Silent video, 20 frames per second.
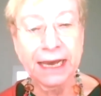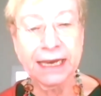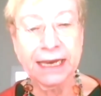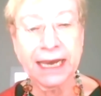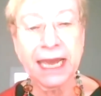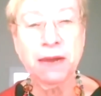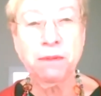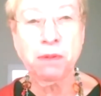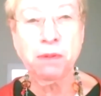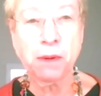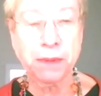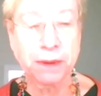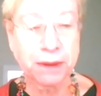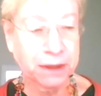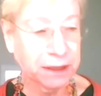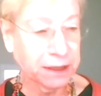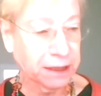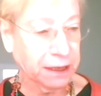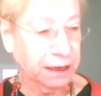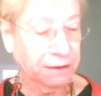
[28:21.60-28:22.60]

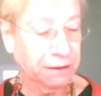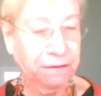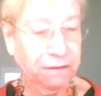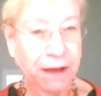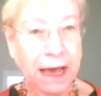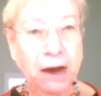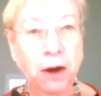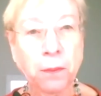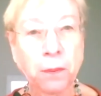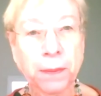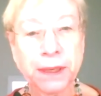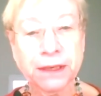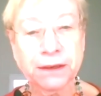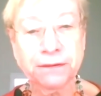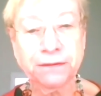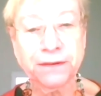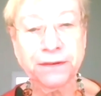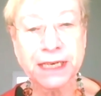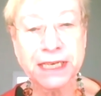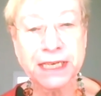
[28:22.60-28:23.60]
capable of helping to
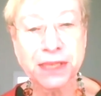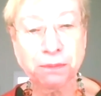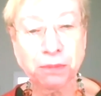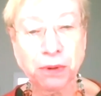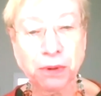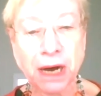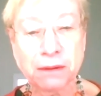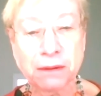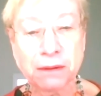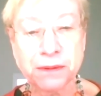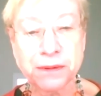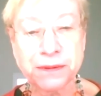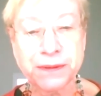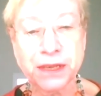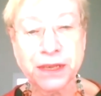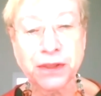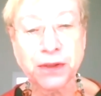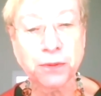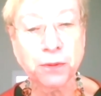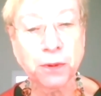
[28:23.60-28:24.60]
fix the problems
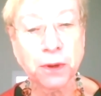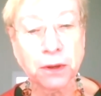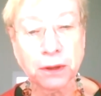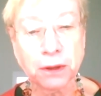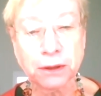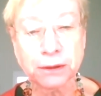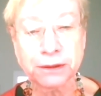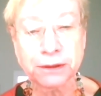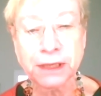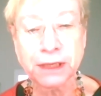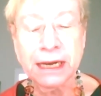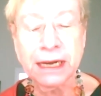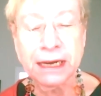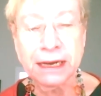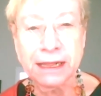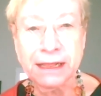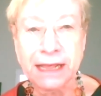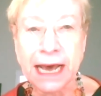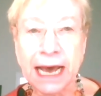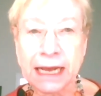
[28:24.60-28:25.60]
in the world,
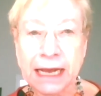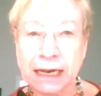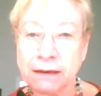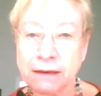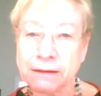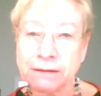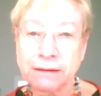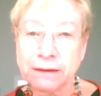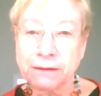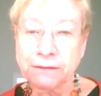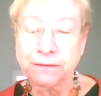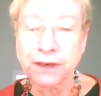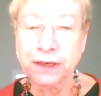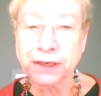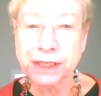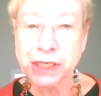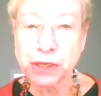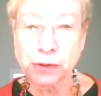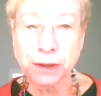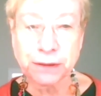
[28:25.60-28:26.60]
that
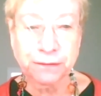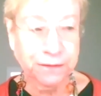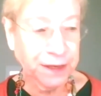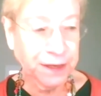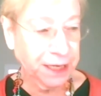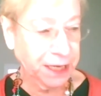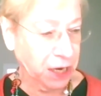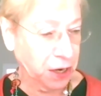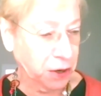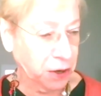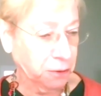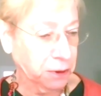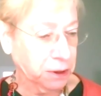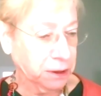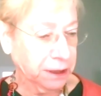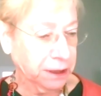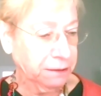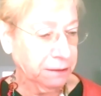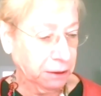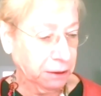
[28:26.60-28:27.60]
very short video
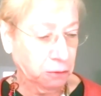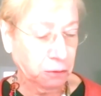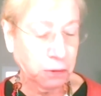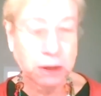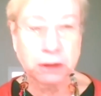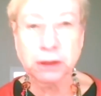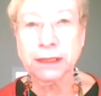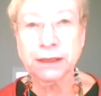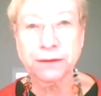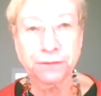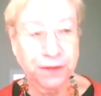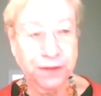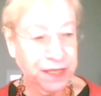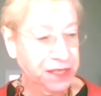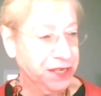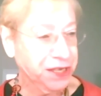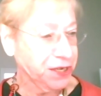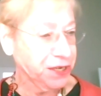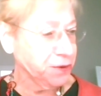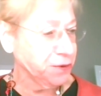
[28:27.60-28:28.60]
will
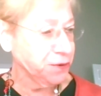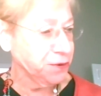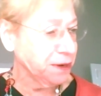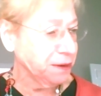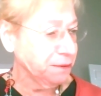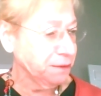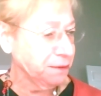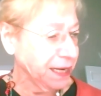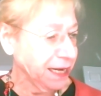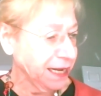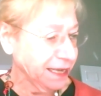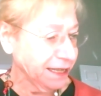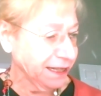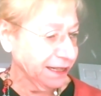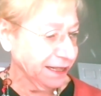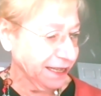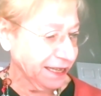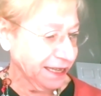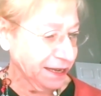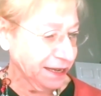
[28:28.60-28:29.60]
convince you
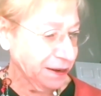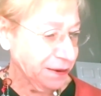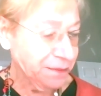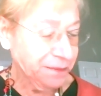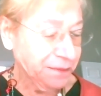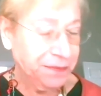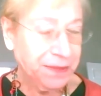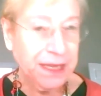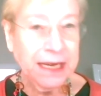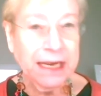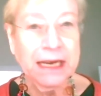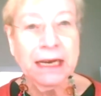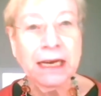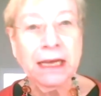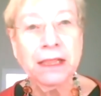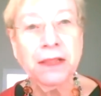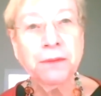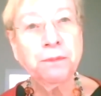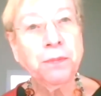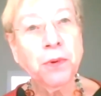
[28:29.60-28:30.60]
immediately.
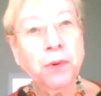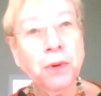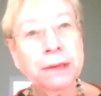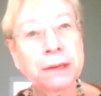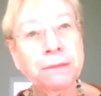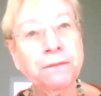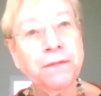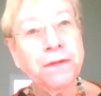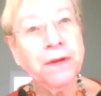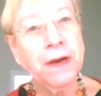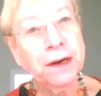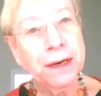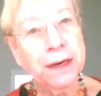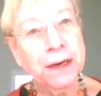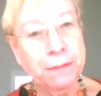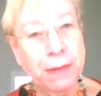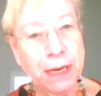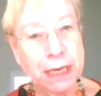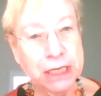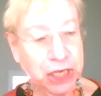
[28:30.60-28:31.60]
The board very
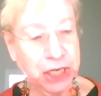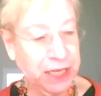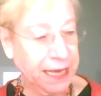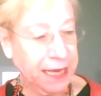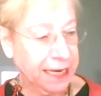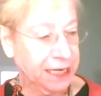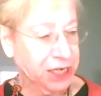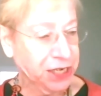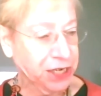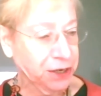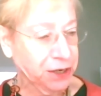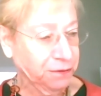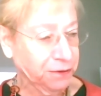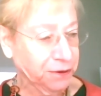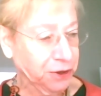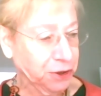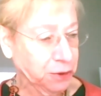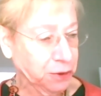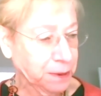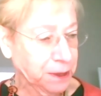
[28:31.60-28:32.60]
much thanks you for
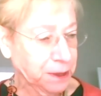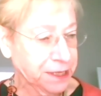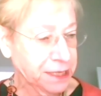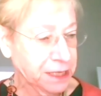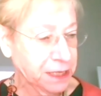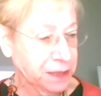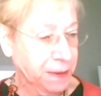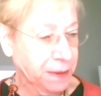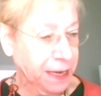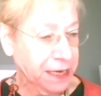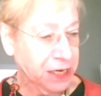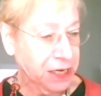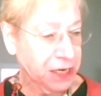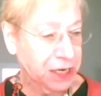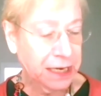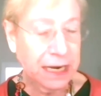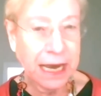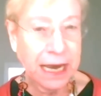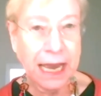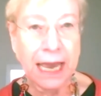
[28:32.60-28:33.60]
your
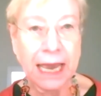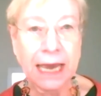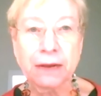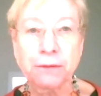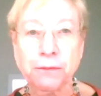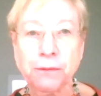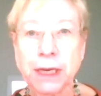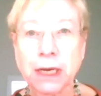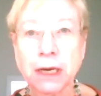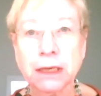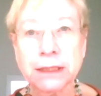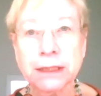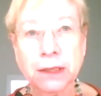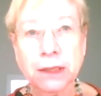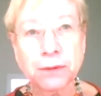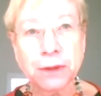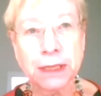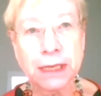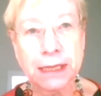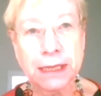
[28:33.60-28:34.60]
participation, and we also
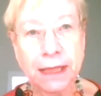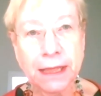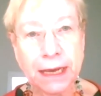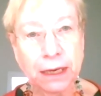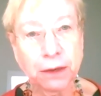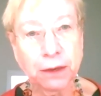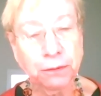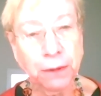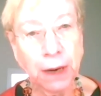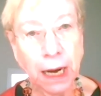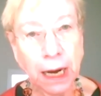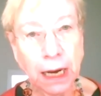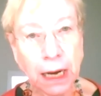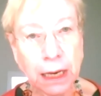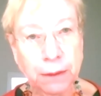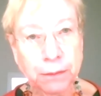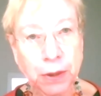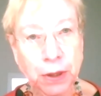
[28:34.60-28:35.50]
want to thank Rob,